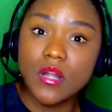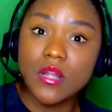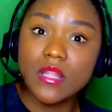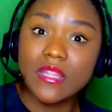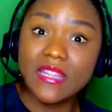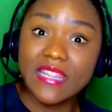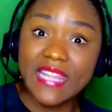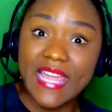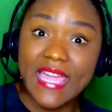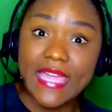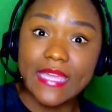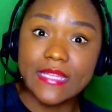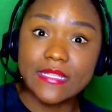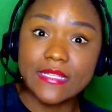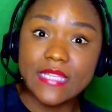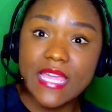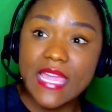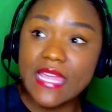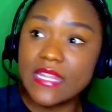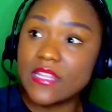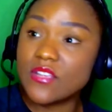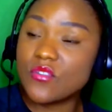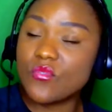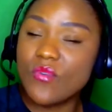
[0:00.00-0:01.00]
late, and
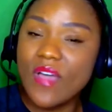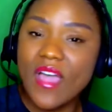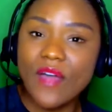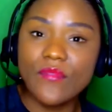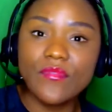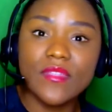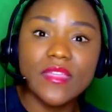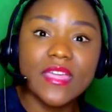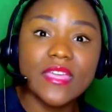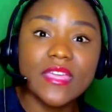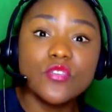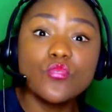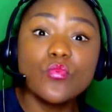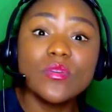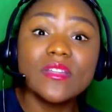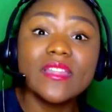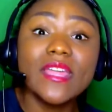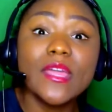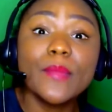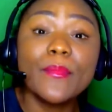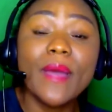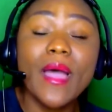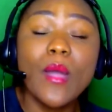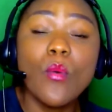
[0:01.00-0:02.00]
it'll have like you were late
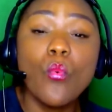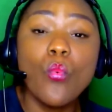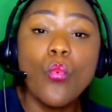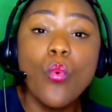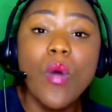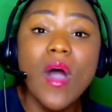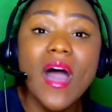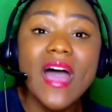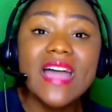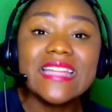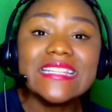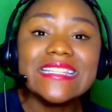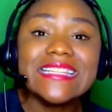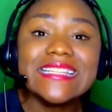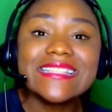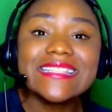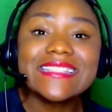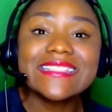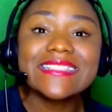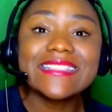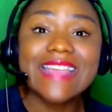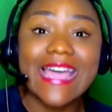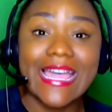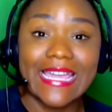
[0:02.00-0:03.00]
by 1
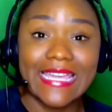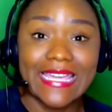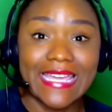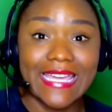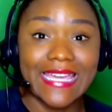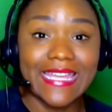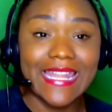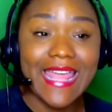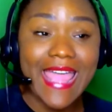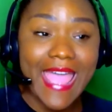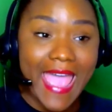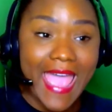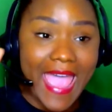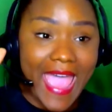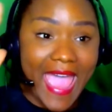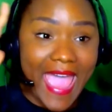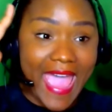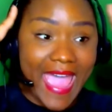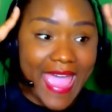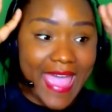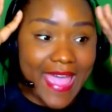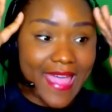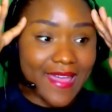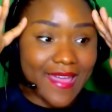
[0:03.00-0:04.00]
second.
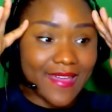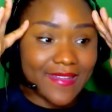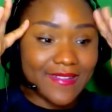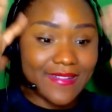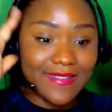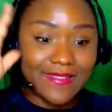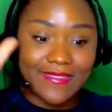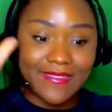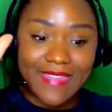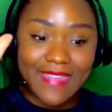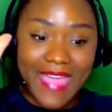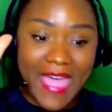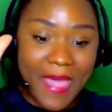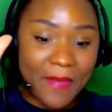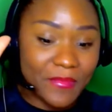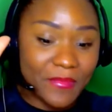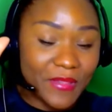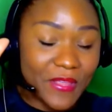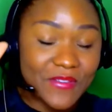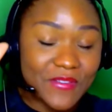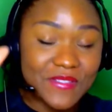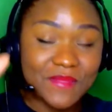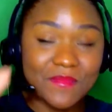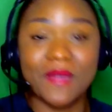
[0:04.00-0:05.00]
And that
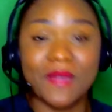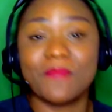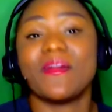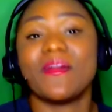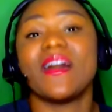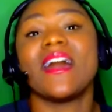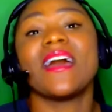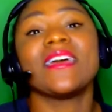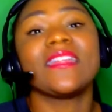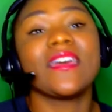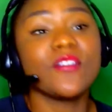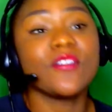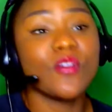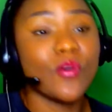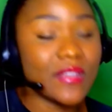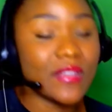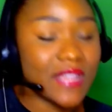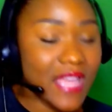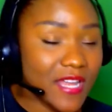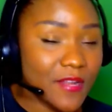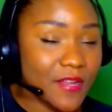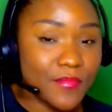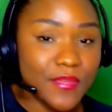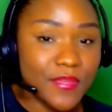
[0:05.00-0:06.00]
blows my mind. I know a
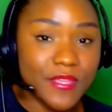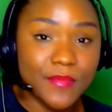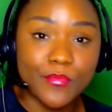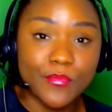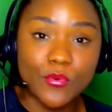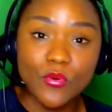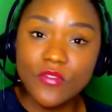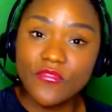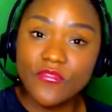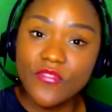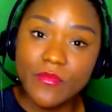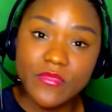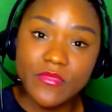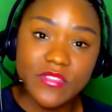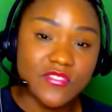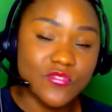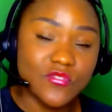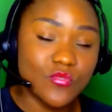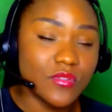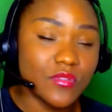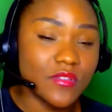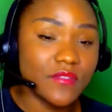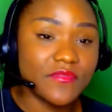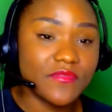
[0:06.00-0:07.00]
lot of people are from the
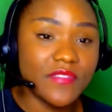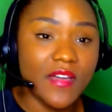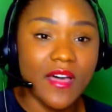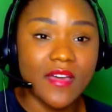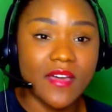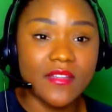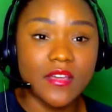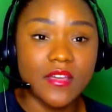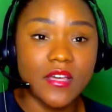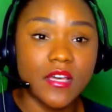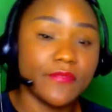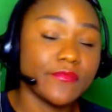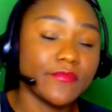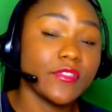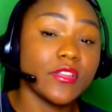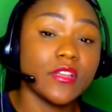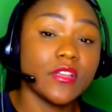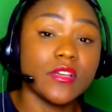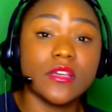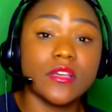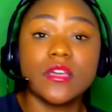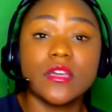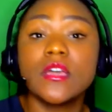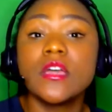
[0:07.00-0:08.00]
school of thought of,
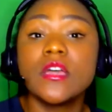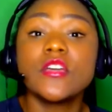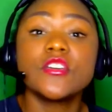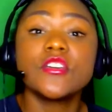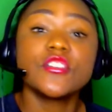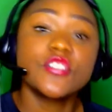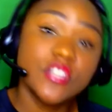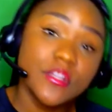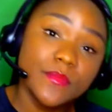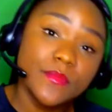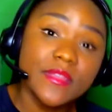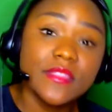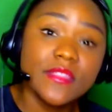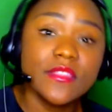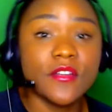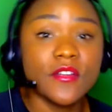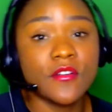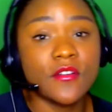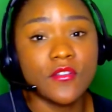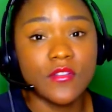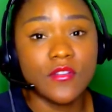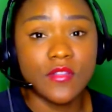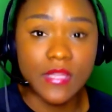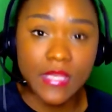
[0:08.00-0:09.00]
look, you should have been there
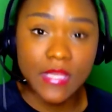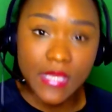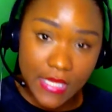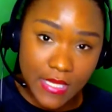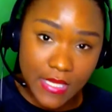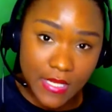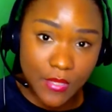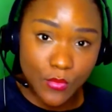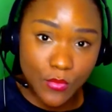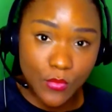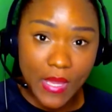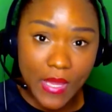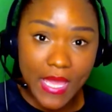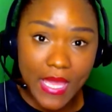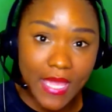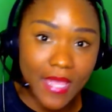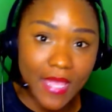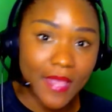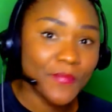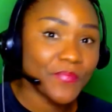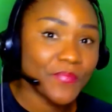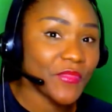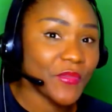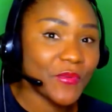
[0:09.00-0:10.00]
early anyway.
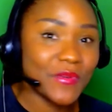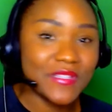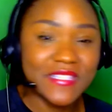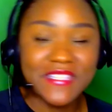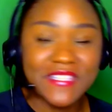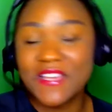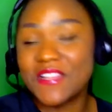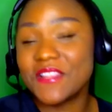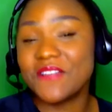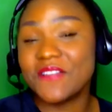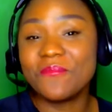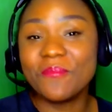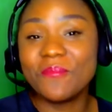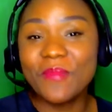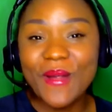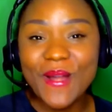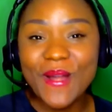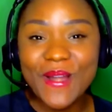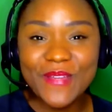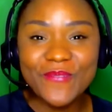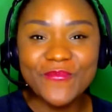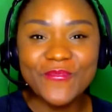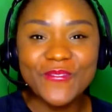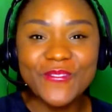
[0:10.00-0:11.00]
What's that Lombardi
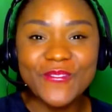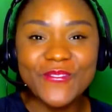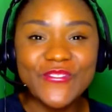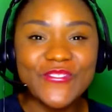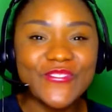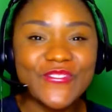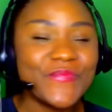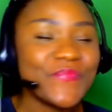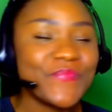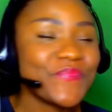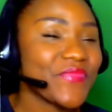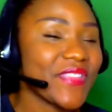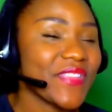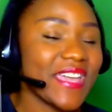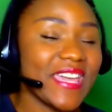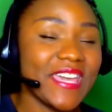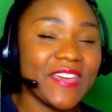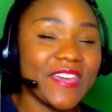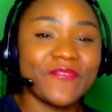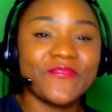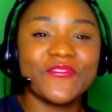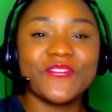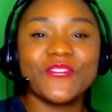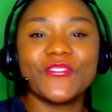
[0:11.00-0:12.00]
rule?
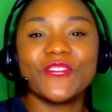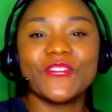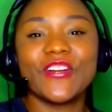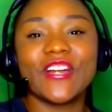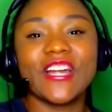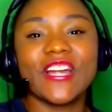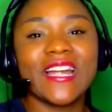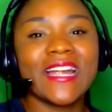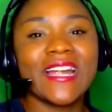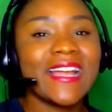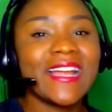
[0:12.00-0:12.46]
If you're